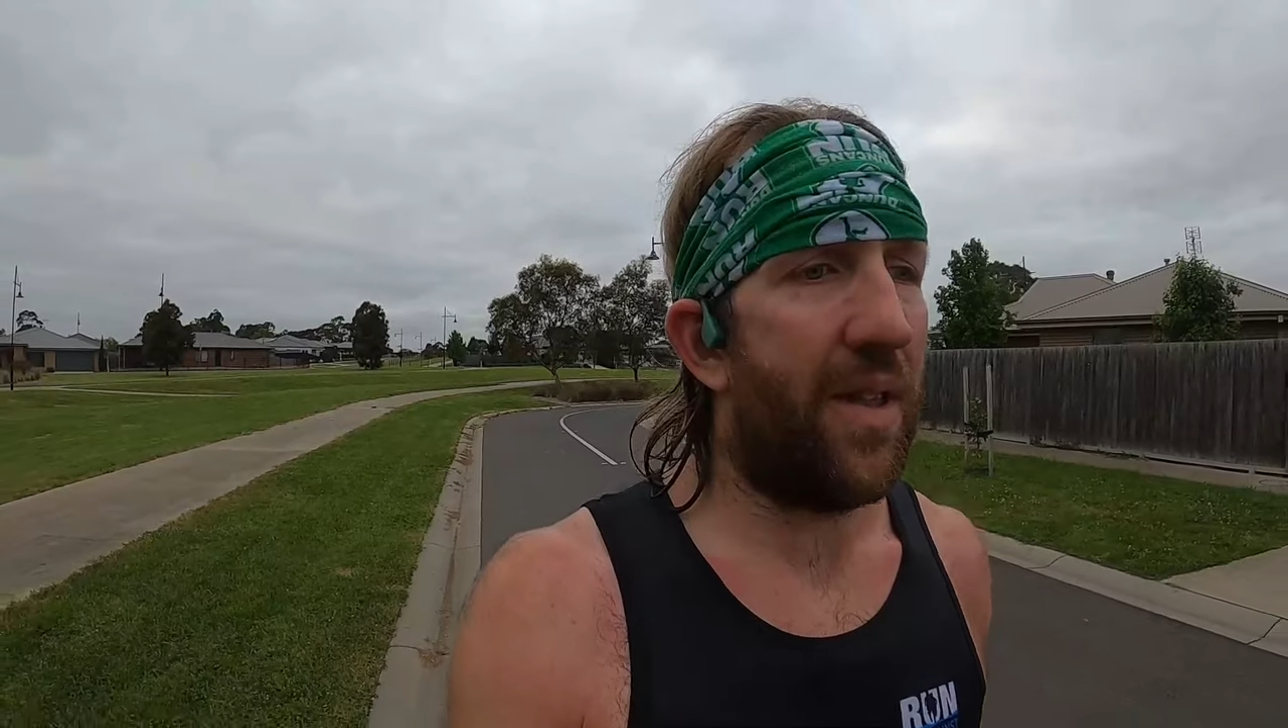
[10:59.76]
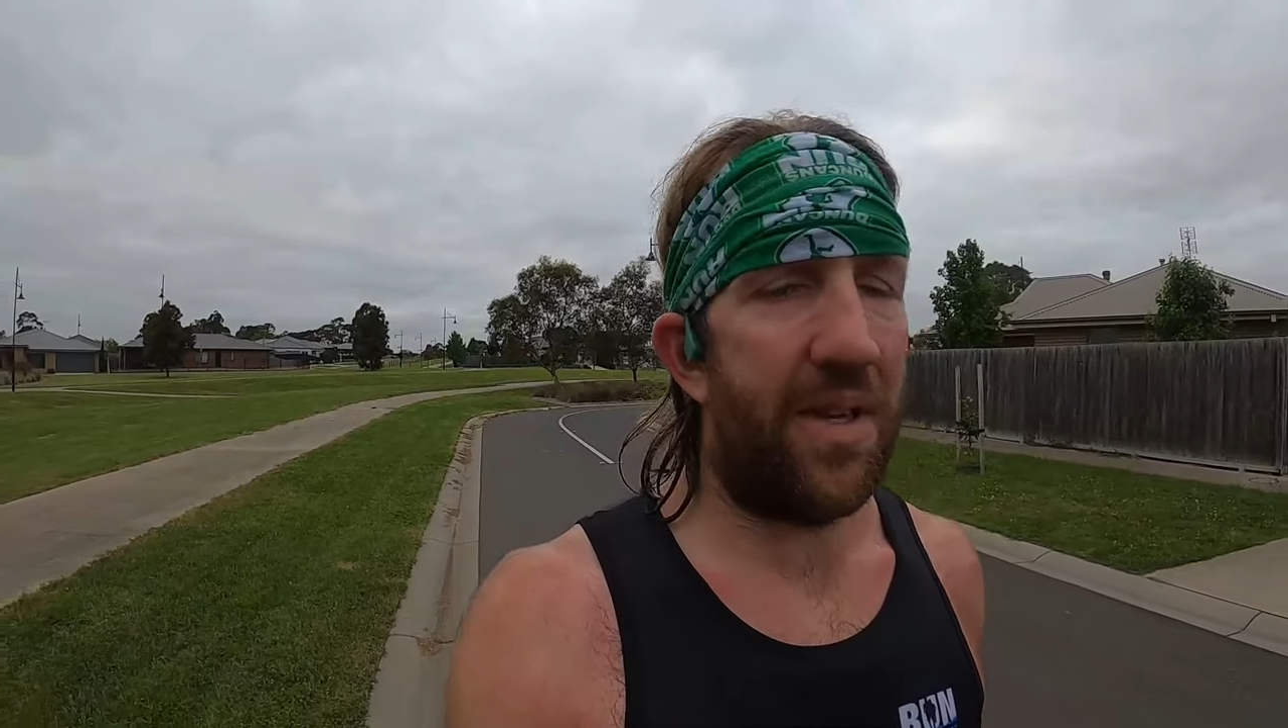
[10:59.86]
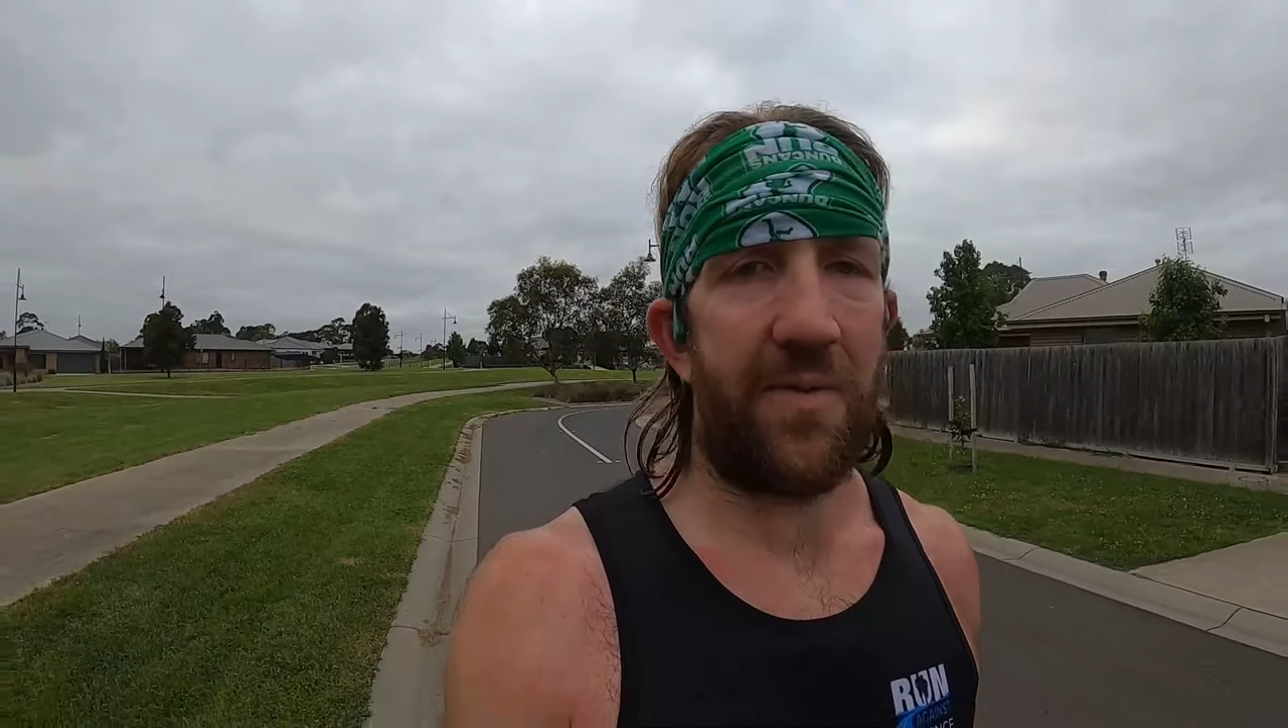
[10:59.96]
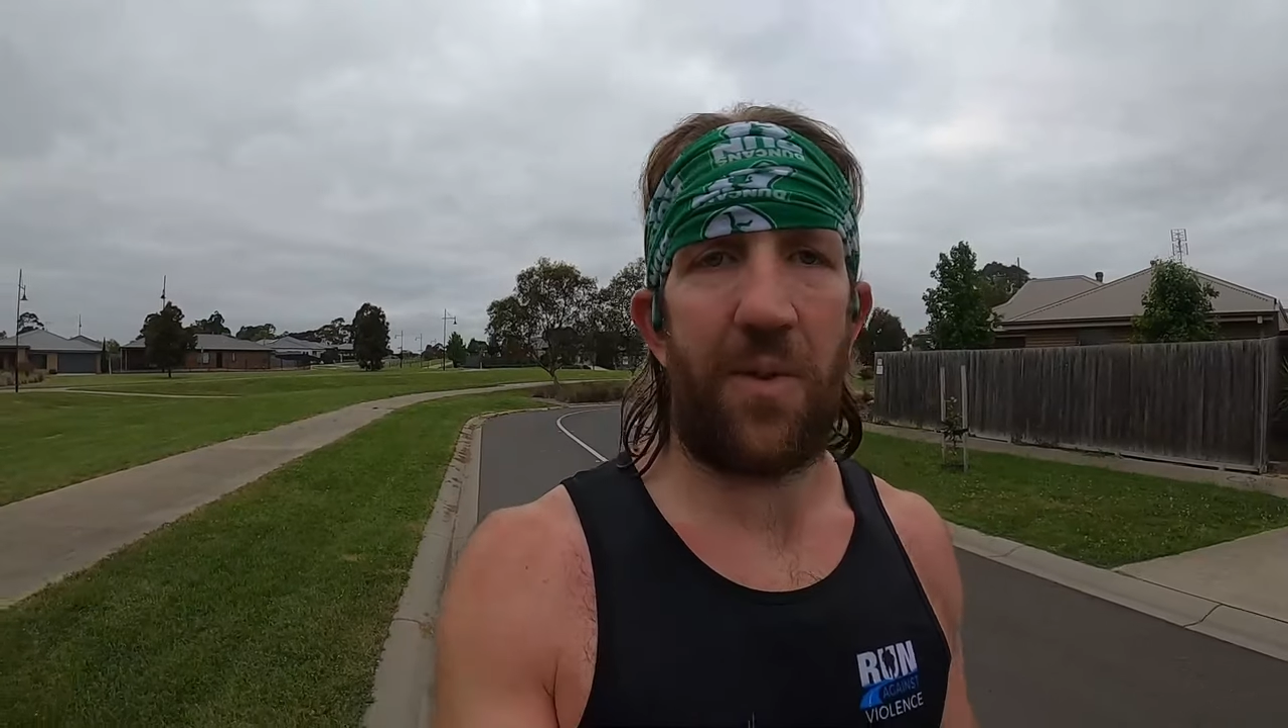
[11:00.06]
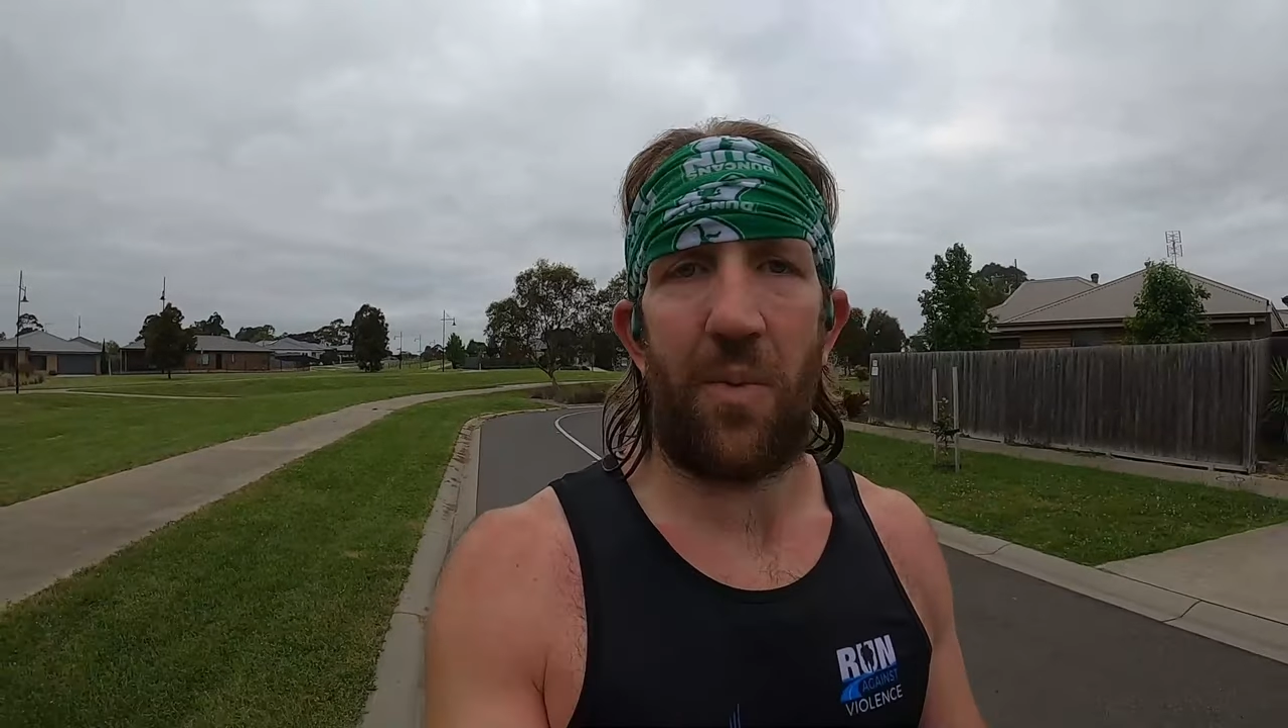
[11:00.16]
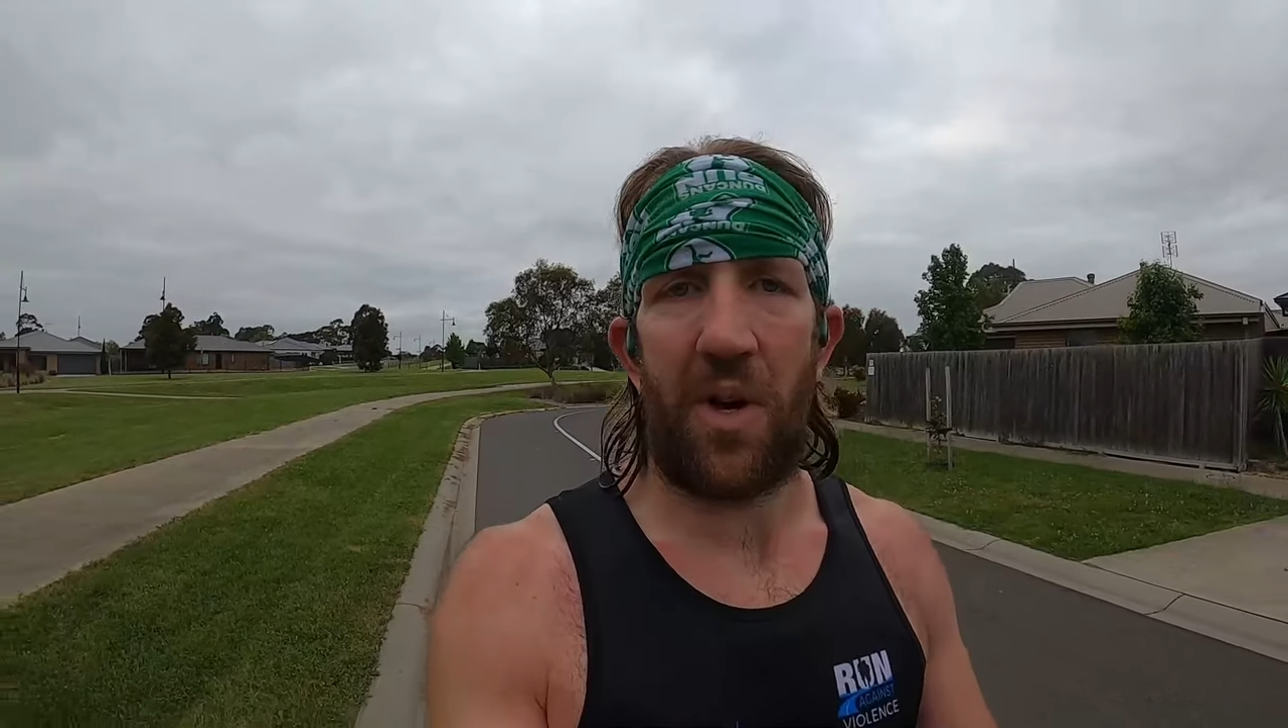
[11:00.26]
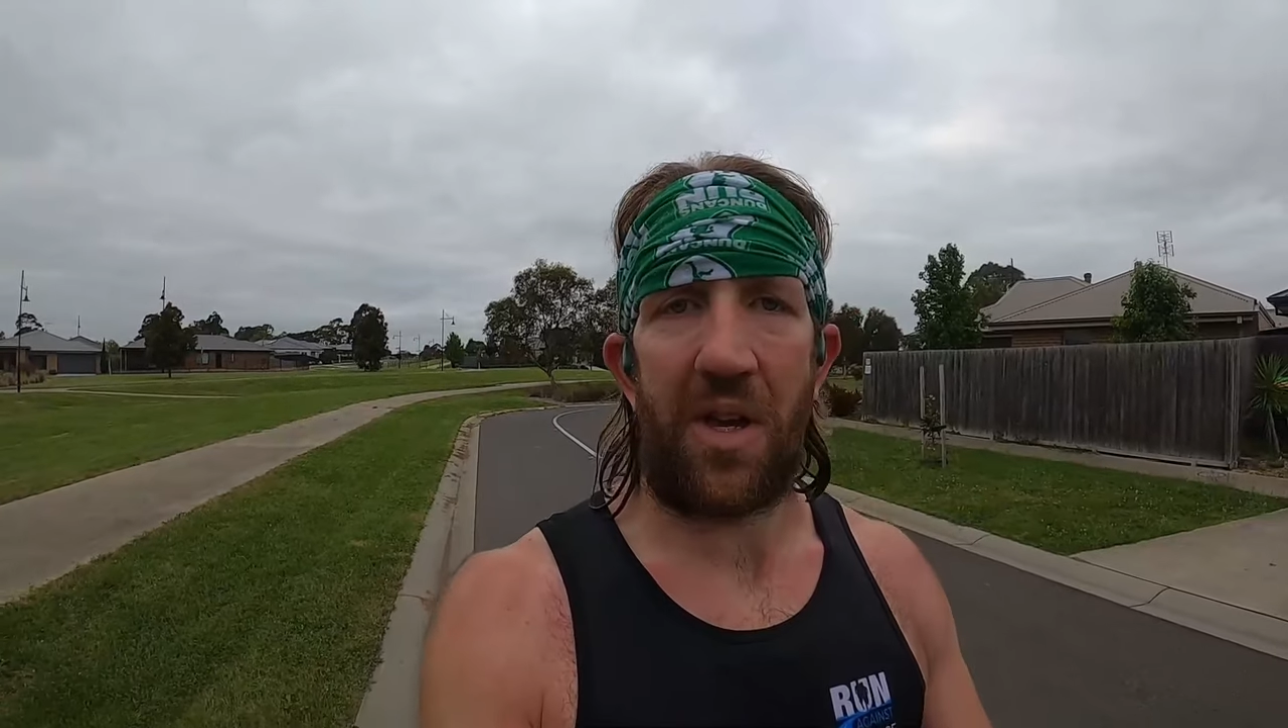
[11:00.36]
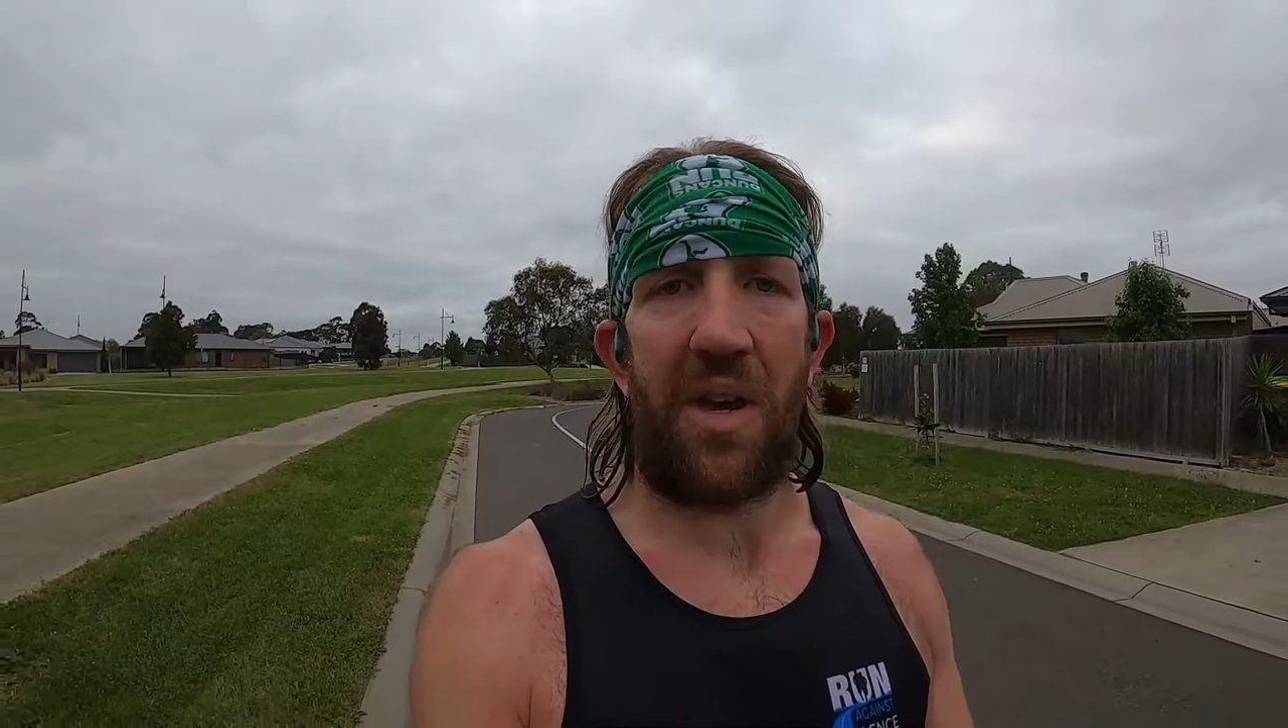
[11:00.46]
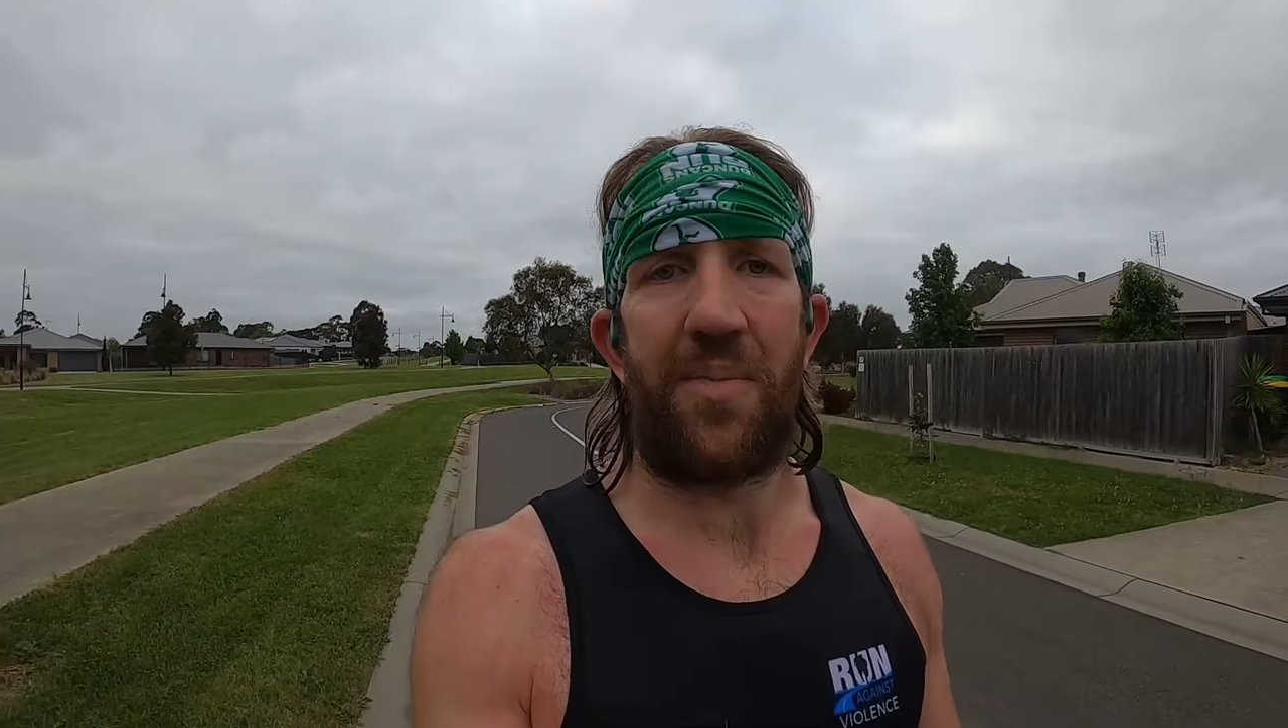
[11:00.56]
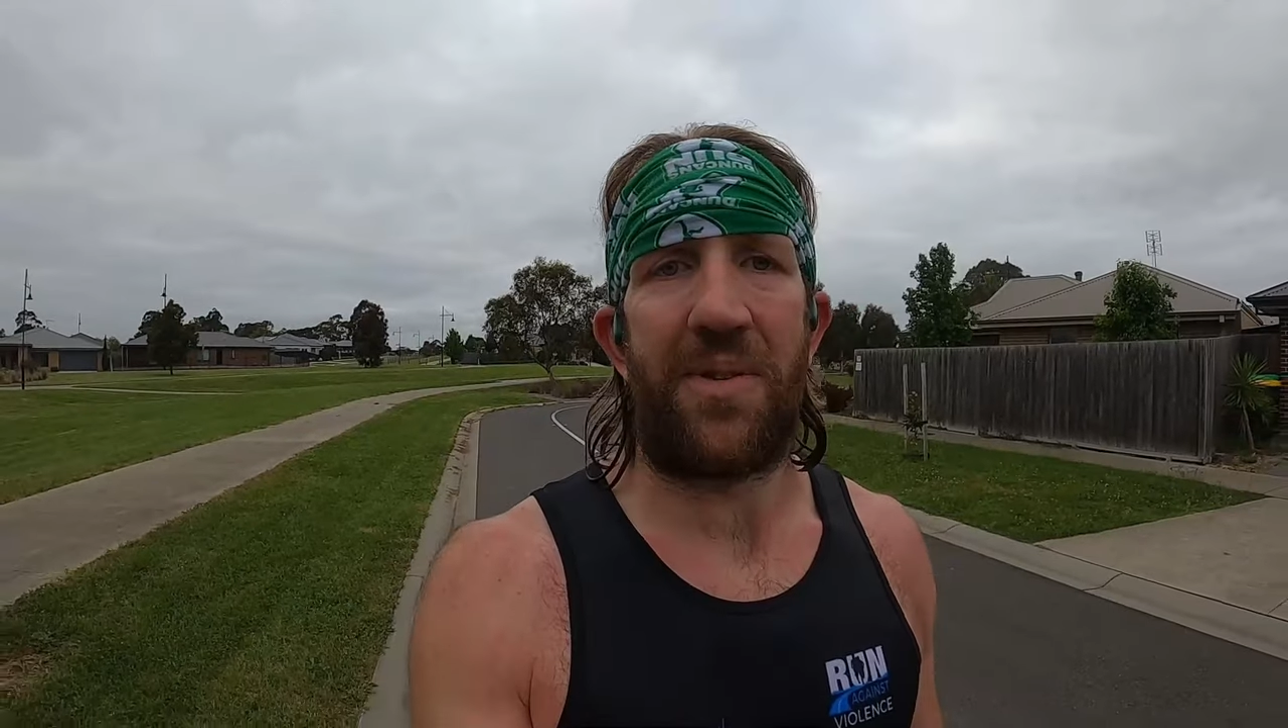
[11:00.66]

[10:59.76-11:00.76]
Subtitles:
At least for the workout